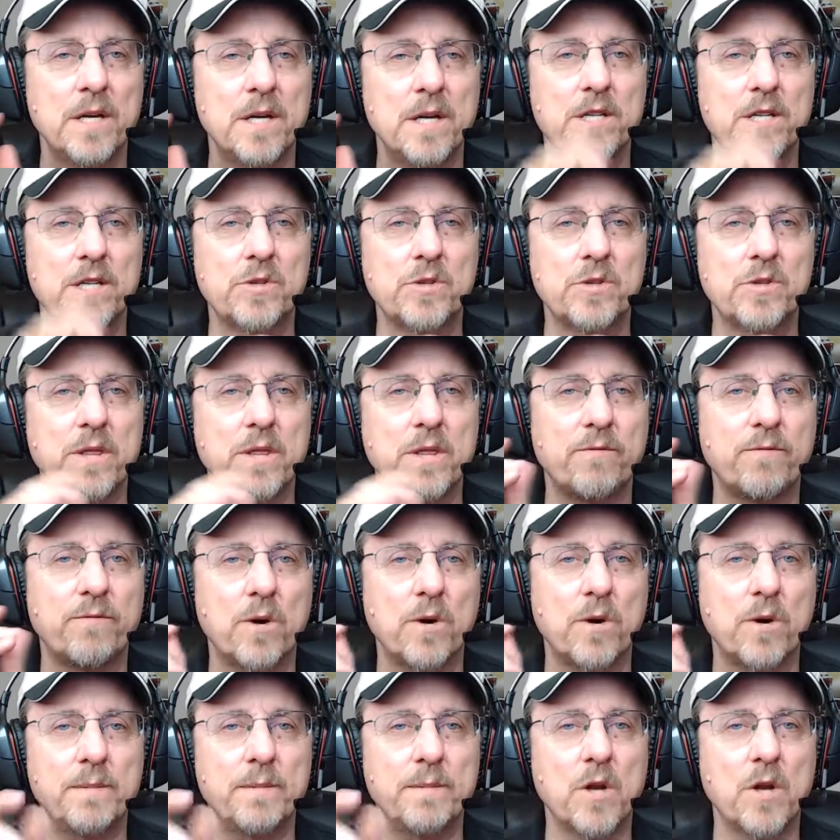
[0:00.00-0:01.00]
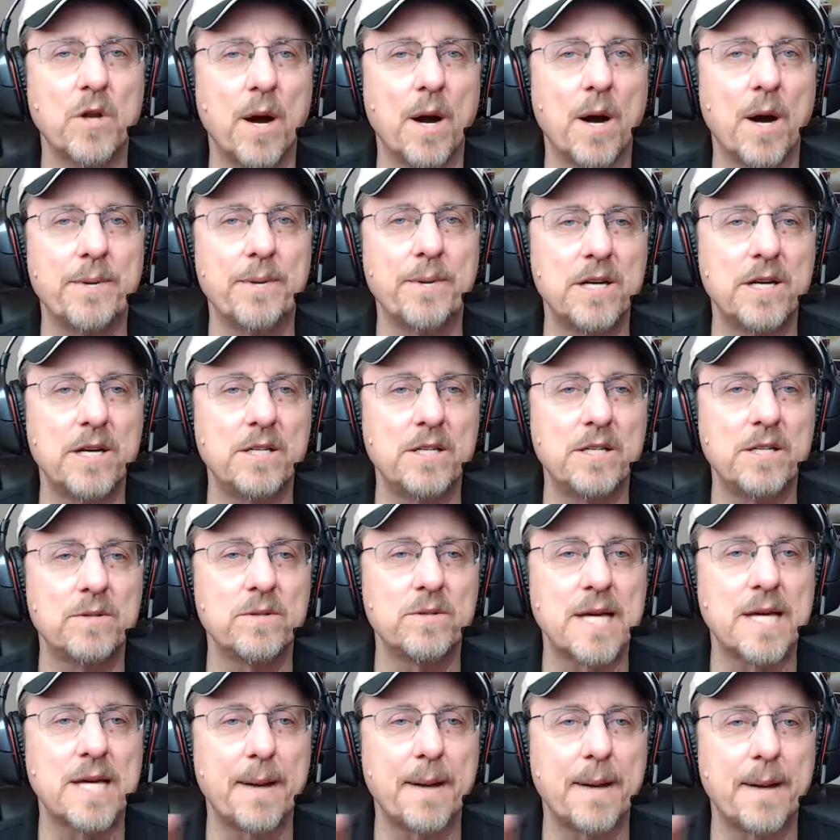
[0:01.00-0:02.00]
You join the forum, you'd open a new
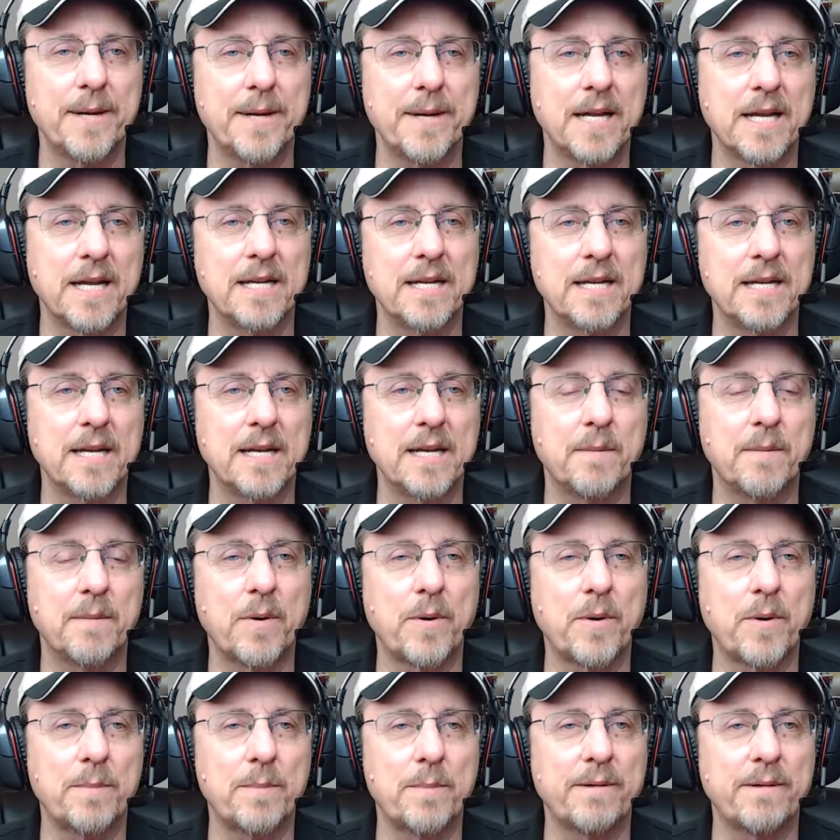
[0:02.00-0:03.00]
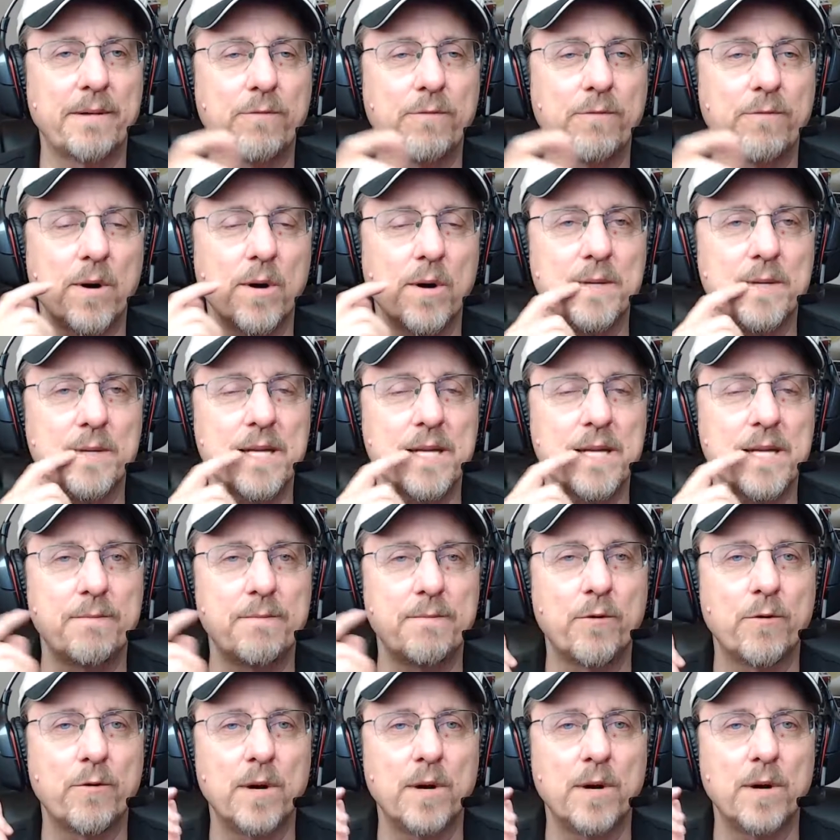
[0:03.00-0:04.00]
topic in the appropriate forum or
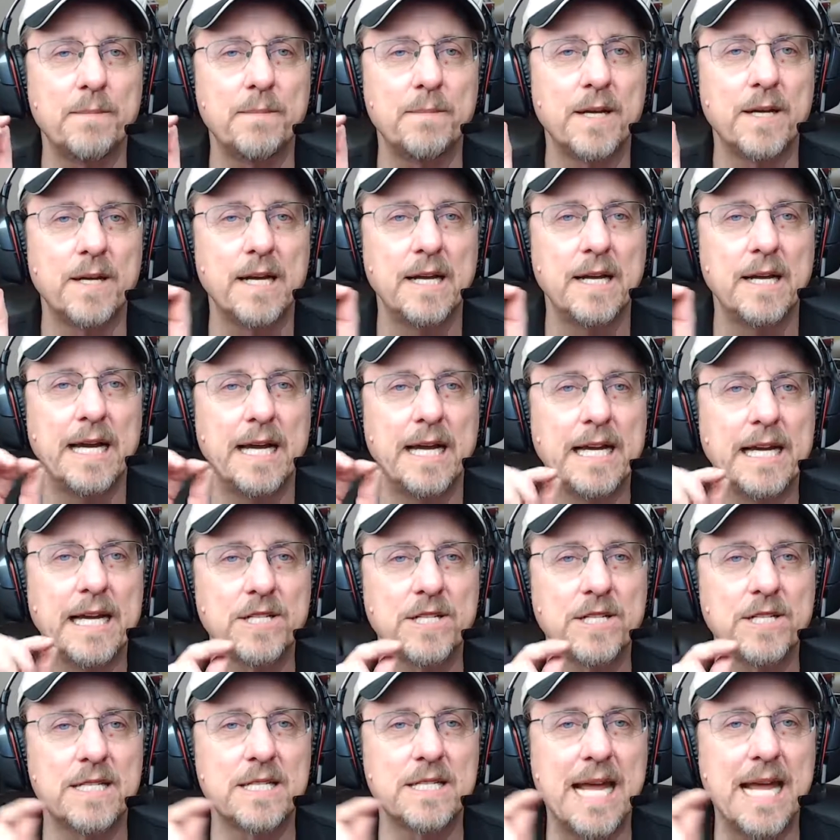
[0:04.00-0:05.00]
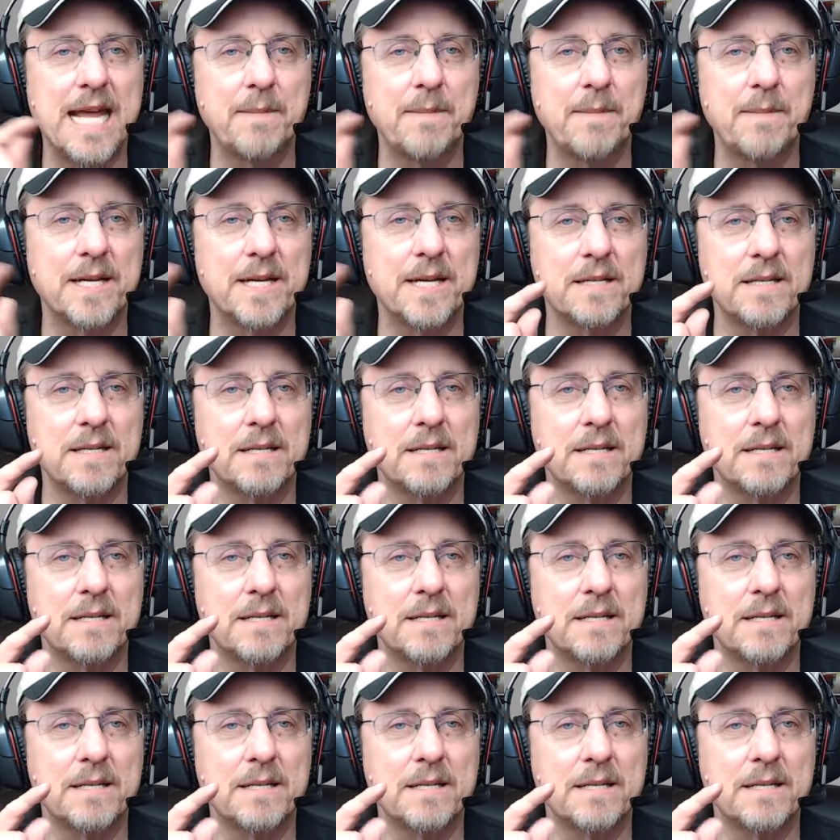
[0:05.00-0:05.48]
subforum, and just name it,